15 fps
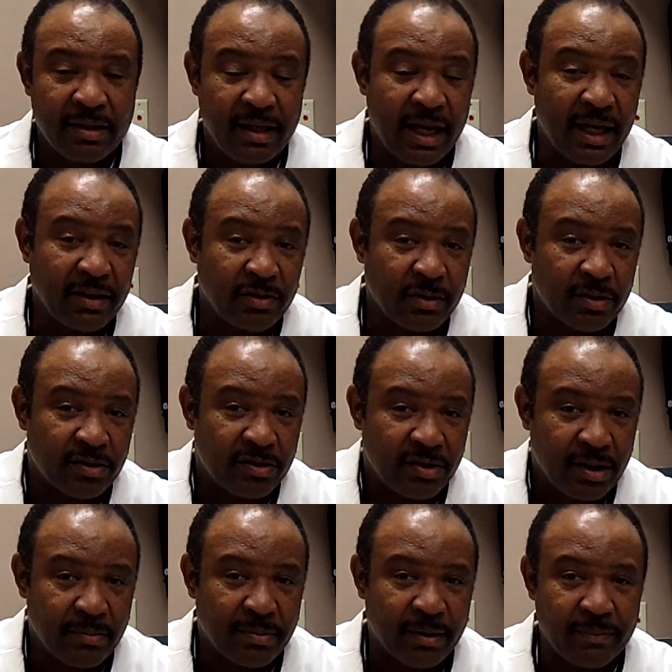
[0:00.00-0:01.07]
The answer is
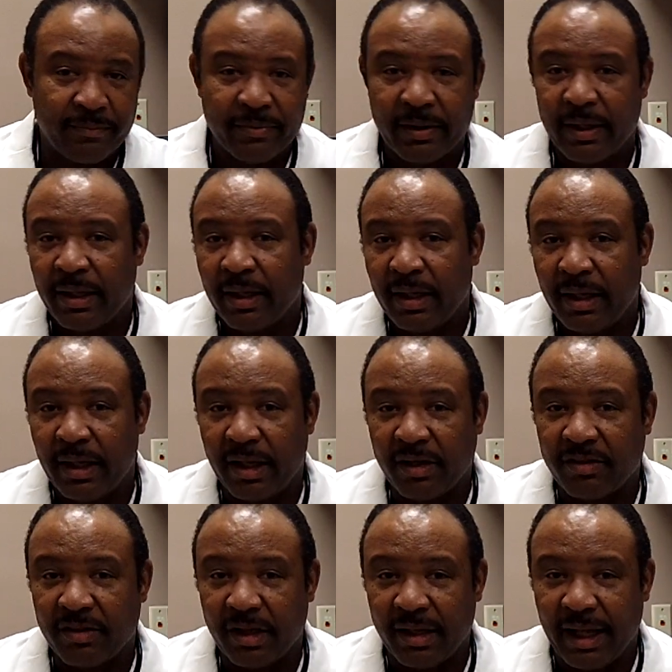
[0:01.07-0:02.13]
simple.
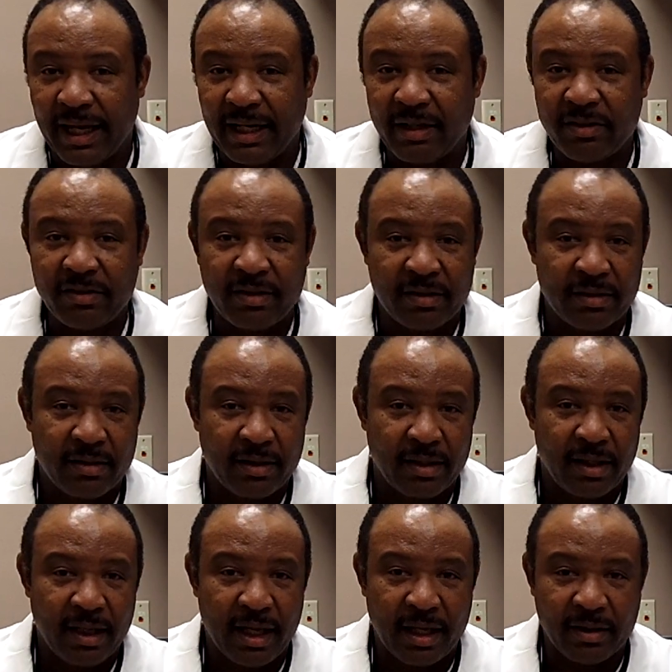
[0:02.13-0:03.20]
It's the latest
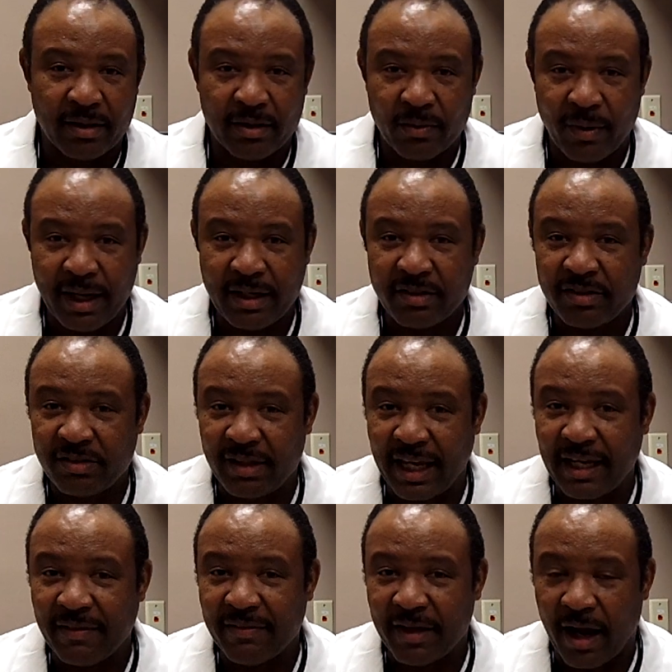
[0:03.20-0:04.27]
and the greatest
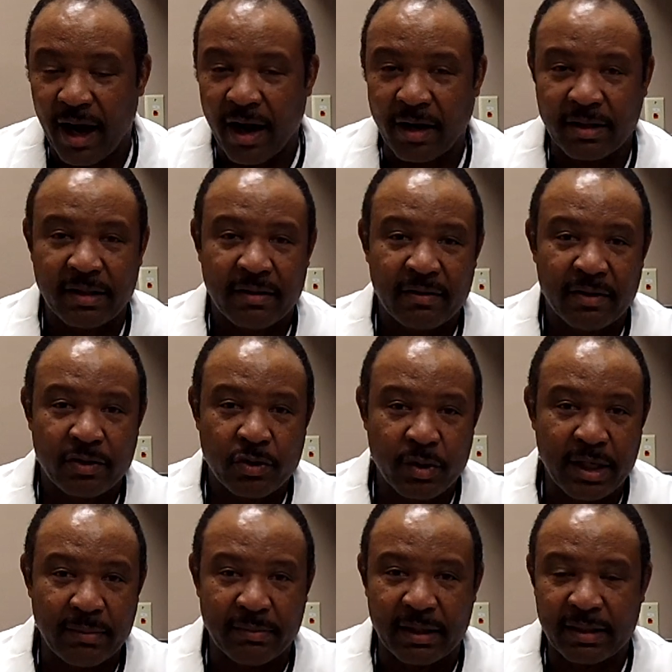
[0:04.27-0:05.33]
state-of-the-art
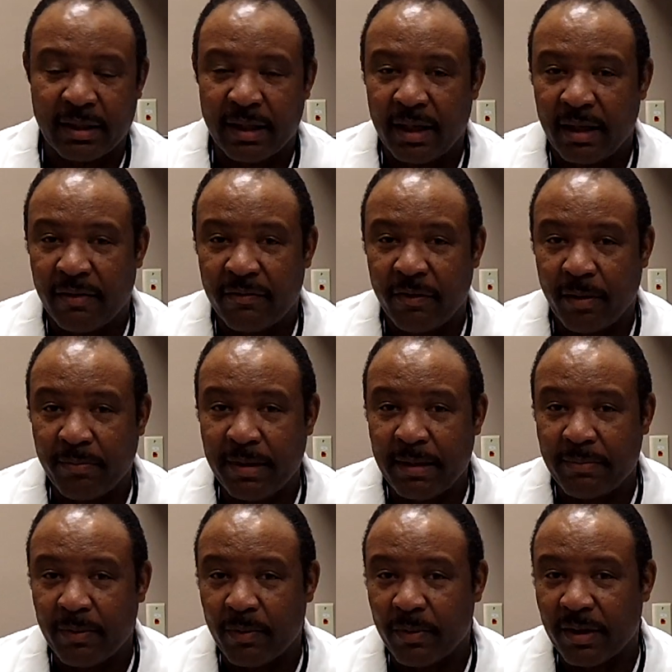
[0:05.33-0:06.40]
treatment for
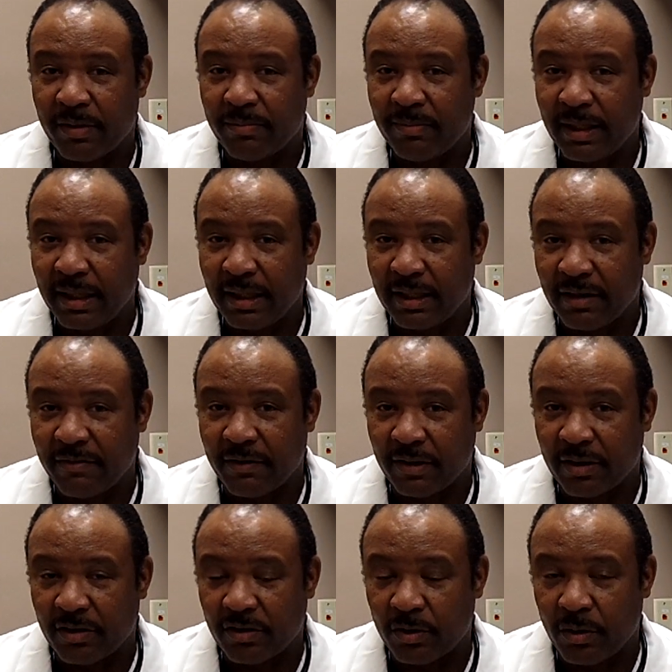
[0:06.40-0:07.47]
people with many
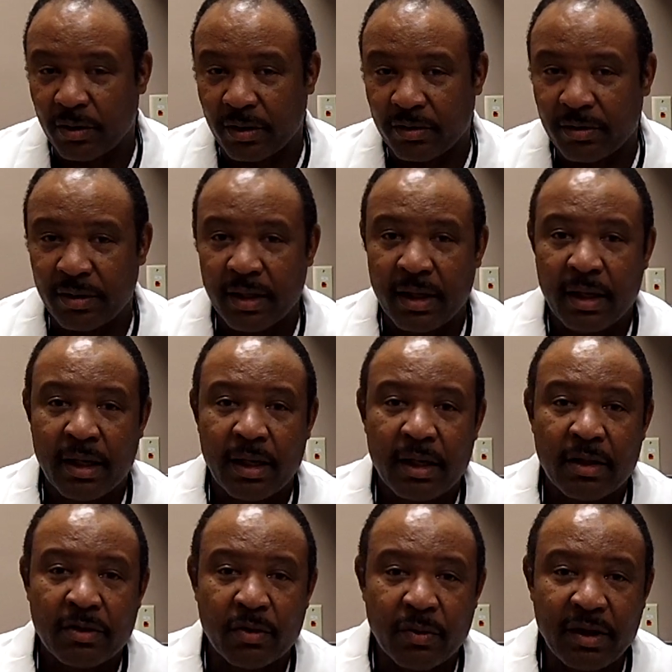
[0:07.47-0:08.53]
different disorders.
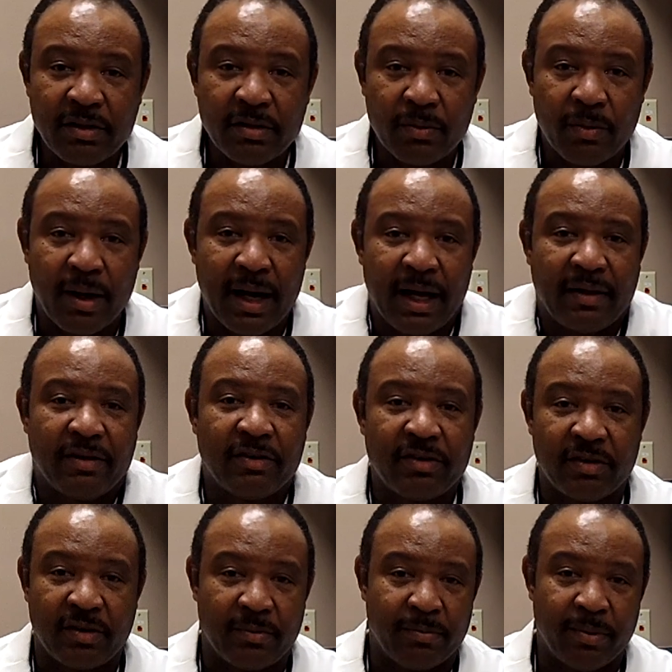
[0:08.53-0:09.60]
The reason why
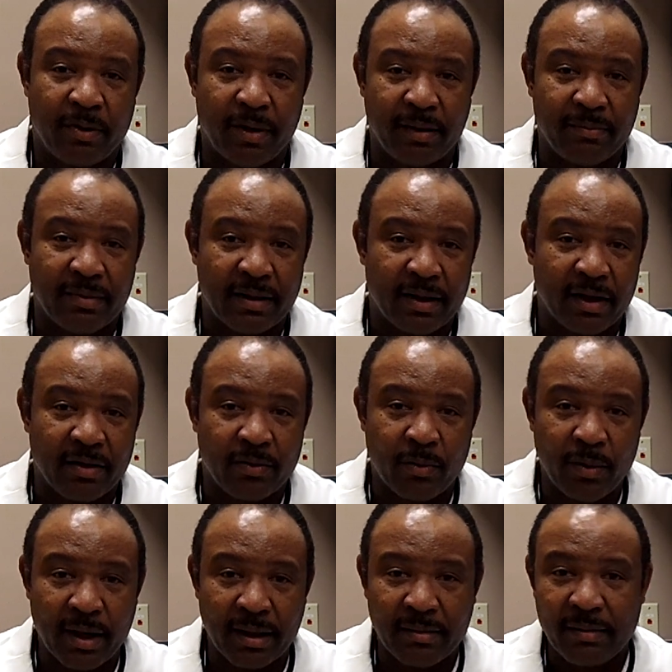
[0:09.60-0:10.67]
this is important because
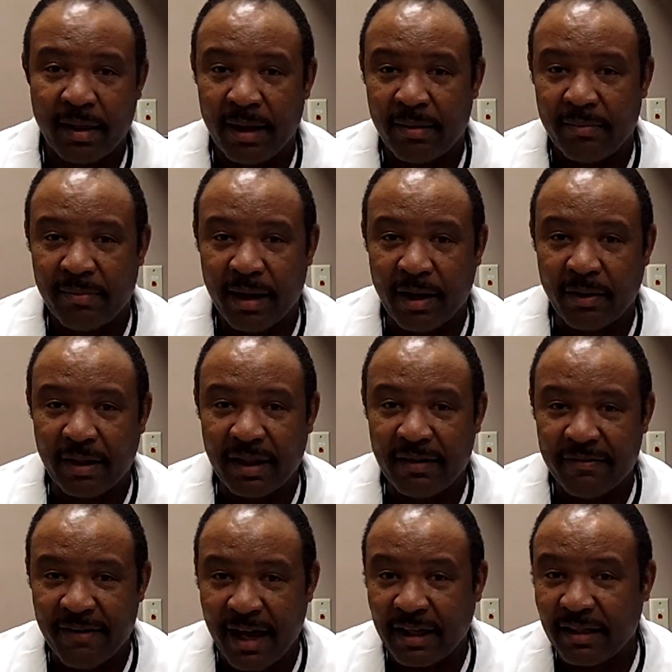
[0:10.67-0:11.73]
one, better
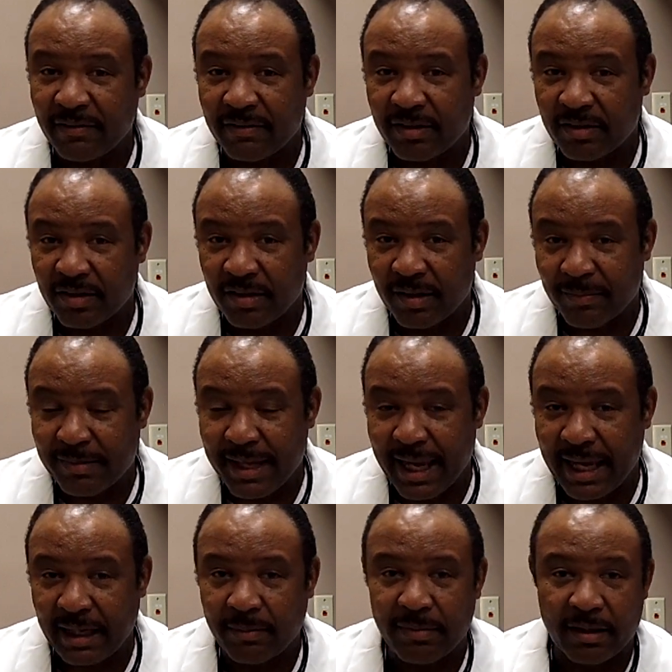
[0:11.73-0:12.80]
effectiveness is
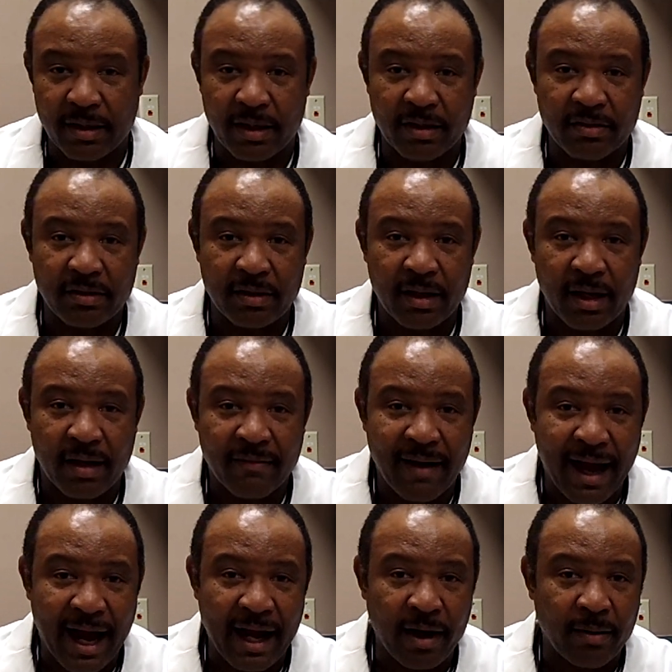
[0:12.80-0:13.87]
obtained because of
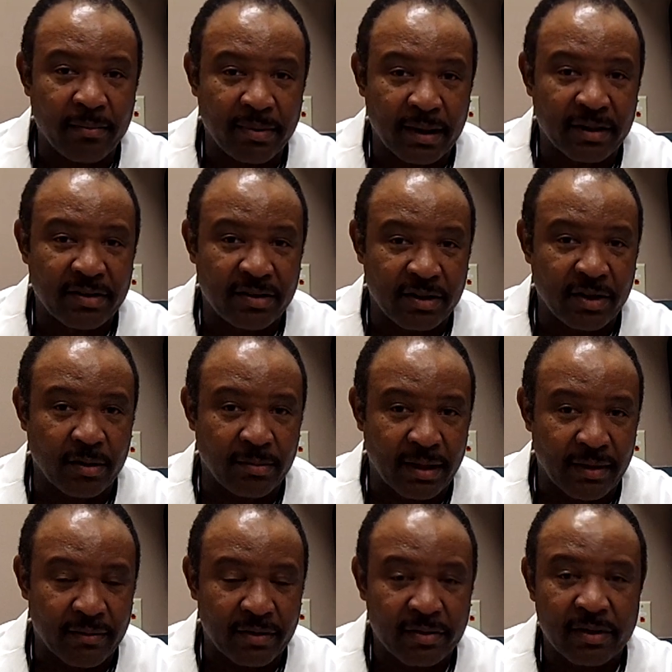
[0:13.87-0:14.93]
higher blood
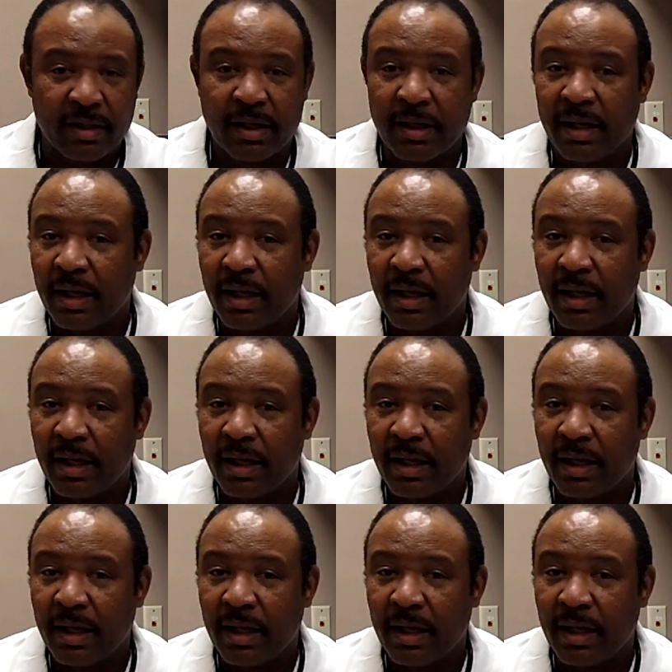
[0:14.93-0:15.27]
serum levels.